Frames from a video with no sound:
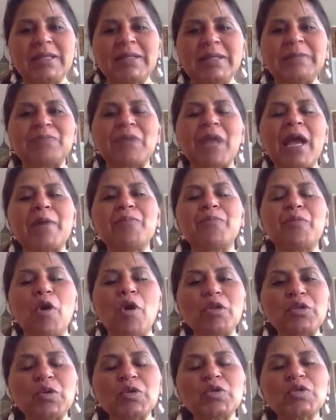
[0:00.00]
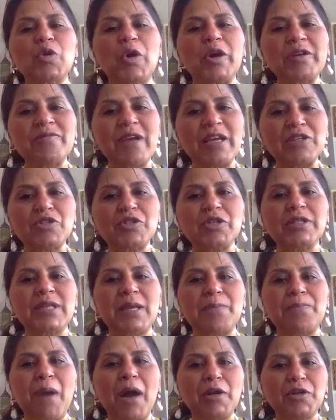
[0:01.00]
and brought those joint ventures and
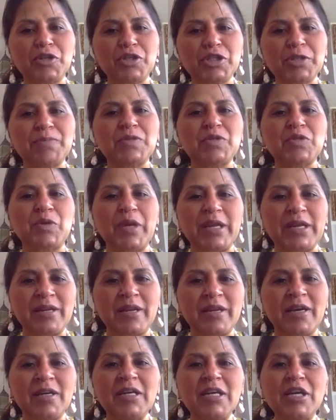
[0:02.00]
partnerships to India